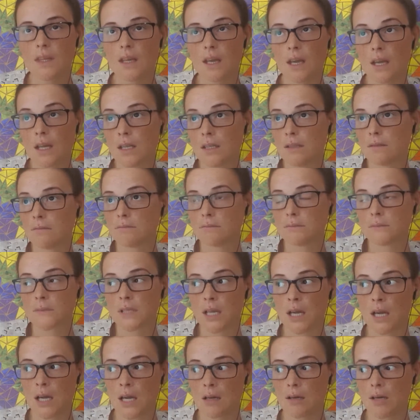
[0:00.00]
and
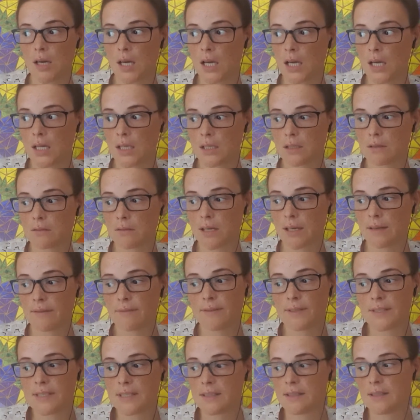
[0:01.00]
yeah, I
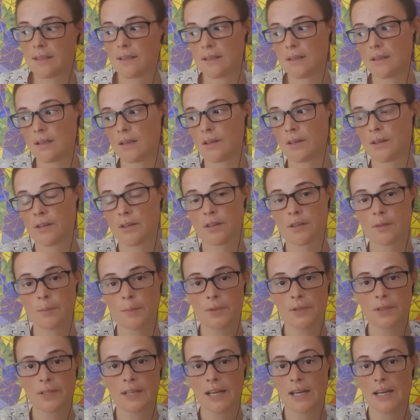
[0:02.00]
visited her,
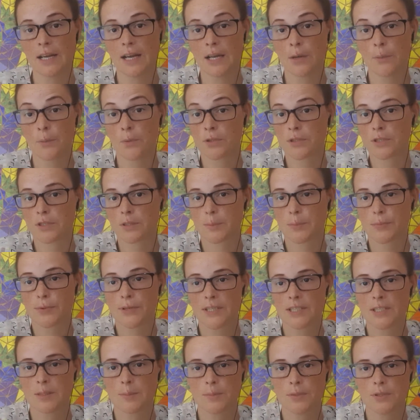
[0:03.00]
but I wasn't
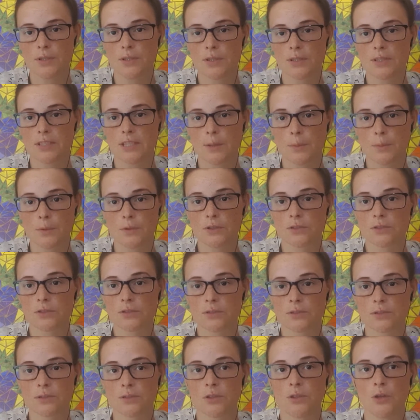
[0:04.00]
present because I
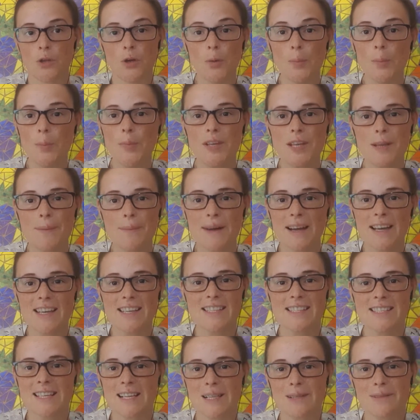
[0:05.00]
was numbing
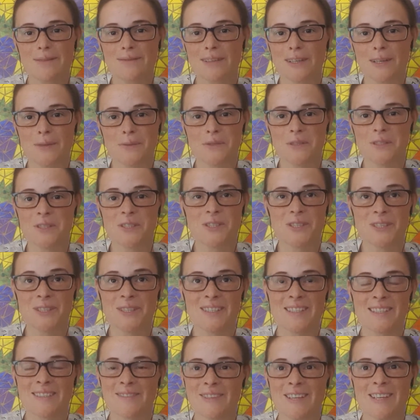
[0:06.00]
myself. I was
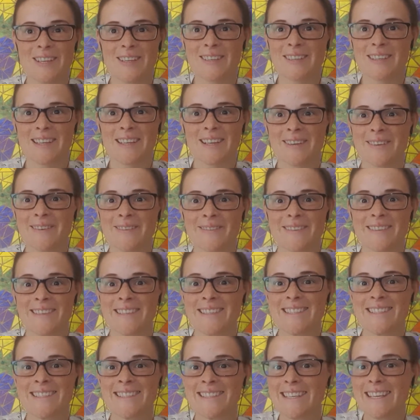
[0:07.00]
just, because I
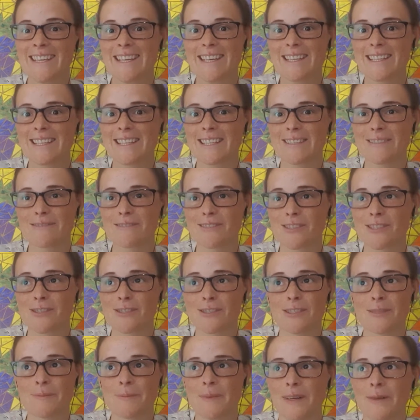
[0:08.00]
couldn't see it. It was
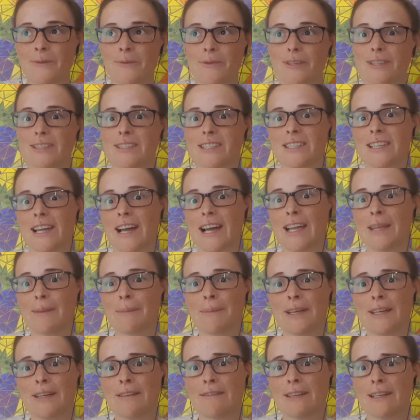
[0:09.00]
just my worst
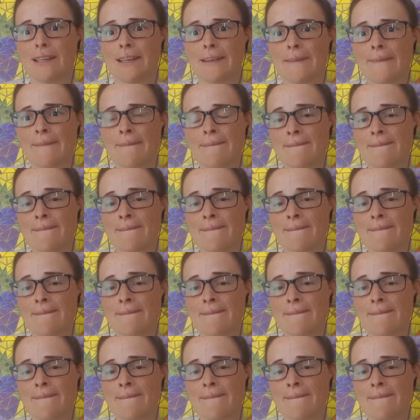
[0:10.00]
nightmare.